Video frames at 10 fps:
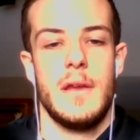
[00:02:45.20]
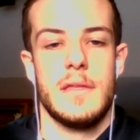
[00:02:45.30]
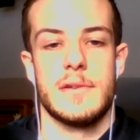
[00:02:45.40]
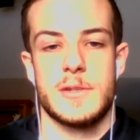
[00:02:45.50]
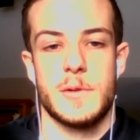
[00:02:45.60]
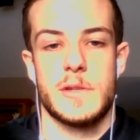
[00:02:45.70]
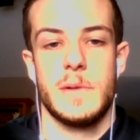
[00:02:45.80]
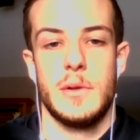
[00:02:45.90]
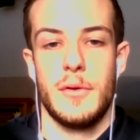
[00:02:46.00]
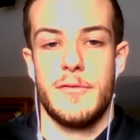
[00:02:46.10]
There's supposed to be
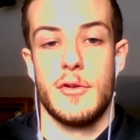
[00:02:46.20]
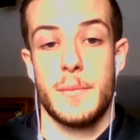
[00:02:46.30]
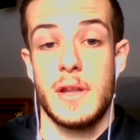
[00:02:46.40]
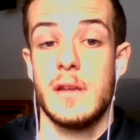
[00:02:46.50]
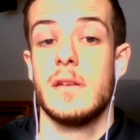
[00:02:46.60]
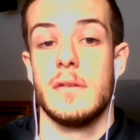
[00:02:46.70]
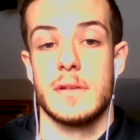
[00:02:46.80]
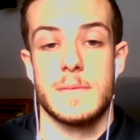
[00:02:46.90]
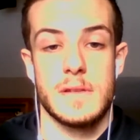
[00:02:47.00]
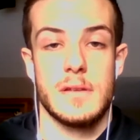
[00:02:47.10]
uniformity. You're
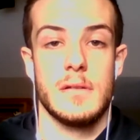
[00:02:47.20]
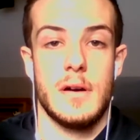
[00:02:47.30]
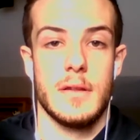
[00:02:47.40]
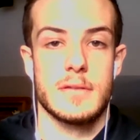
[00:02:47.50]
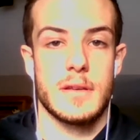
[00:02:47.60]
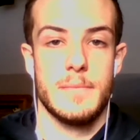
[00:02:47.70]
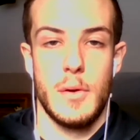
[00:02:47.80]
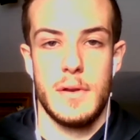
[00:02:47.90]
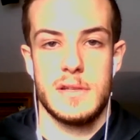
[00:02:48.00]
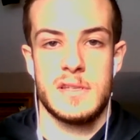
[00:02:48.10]
supposed to do all those
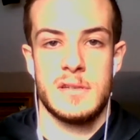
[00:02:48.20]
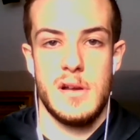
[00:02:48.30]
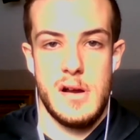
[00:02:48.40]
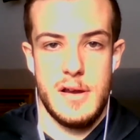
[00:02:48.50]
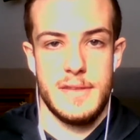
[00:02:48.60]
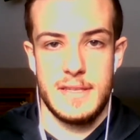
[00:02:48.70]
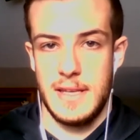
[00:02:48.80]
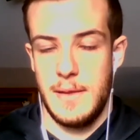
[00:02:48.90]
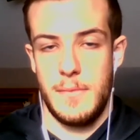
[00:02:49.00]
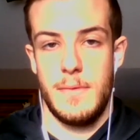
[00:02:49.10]
components on the
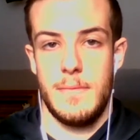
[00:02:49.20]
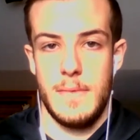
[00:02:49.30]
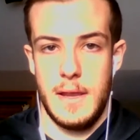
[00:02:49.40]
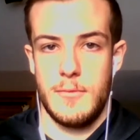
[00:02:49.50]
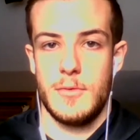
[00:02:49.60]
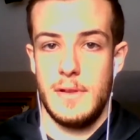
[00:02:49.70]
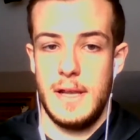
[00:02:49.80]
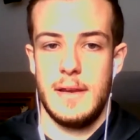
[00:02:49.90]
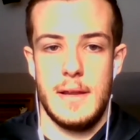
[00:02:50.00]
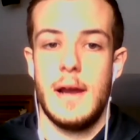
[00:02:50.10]
same
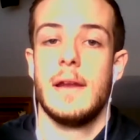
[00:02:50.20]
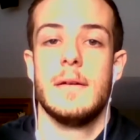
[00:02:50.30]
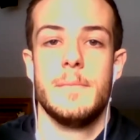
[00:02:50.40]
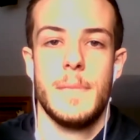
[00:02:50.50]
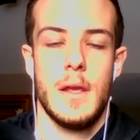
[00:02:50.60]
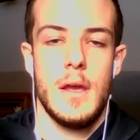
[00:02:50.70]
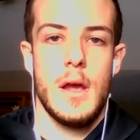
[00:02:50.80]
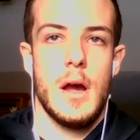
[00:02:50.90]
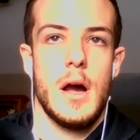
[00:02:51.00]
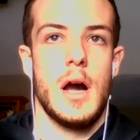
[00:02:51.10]
related item.
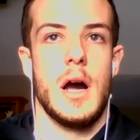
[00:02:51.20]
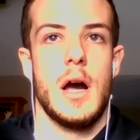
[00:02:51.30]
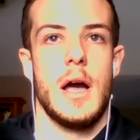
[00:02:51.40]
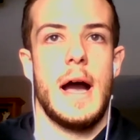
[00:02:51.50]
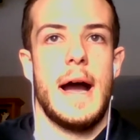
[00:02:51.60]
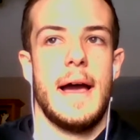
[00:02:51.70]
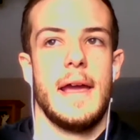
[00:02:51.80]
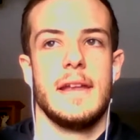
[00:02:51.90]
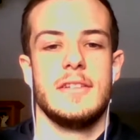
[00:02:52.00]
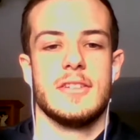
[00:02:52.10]

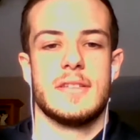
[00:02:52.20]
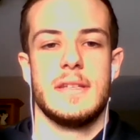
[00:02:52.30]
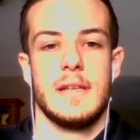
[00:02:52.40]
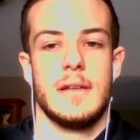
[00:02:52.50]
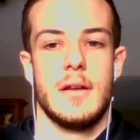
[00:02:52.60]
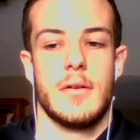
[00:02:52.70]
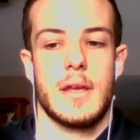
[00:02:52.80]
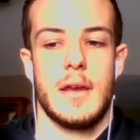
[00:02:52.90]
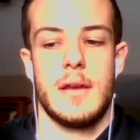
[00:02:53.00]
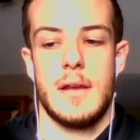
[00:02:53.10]
I just did,
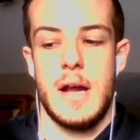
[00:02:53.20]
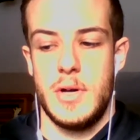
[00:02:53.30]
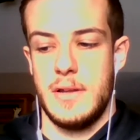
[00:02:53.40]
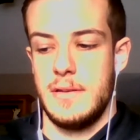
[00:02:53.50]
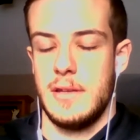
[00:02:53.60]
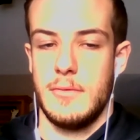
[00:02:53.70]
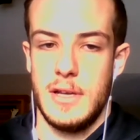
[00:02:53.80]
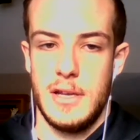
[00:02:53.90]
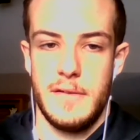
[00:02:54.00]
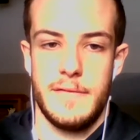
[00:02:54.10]
okay, I'm on
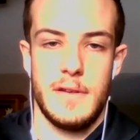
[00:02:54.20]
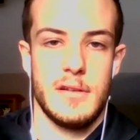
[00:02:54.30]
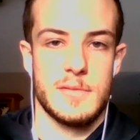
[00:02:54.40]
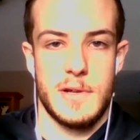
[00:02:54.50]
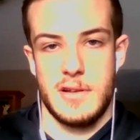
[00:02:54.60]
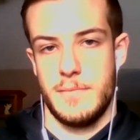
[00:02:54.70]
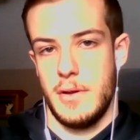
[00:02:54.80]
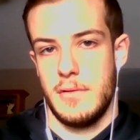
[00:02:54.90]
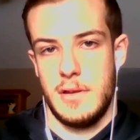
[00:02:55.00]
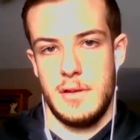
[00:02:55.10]
D-Wave, here's my
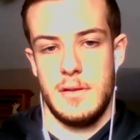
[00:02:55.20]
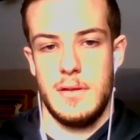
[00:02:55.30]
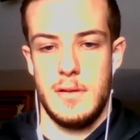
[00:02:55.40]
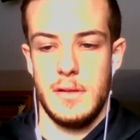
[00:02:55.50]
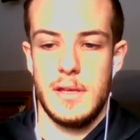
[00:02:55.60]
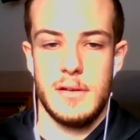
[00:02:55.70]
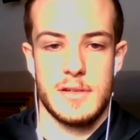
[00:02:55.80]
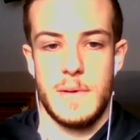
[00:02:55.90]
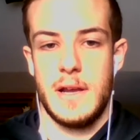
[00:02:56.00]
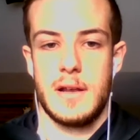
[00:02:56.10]
component, here's
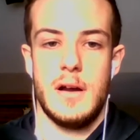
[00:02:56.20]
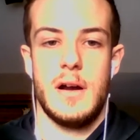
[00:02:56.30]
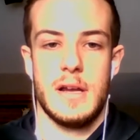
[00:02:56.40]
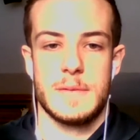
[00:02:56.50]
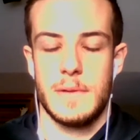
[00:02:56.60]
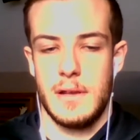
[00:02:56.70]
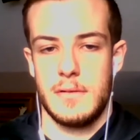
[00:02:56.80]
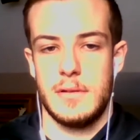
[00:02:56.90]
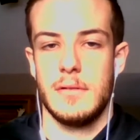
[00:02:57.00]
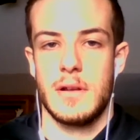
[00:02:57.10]
my cost, but they were
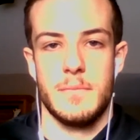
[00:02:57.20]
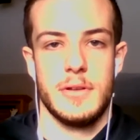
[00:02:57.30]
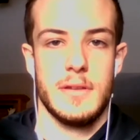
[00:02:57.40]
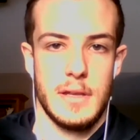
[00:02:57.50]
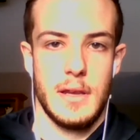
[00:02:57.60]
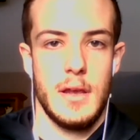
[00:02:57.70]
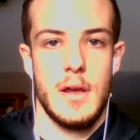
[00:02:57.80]
2 completely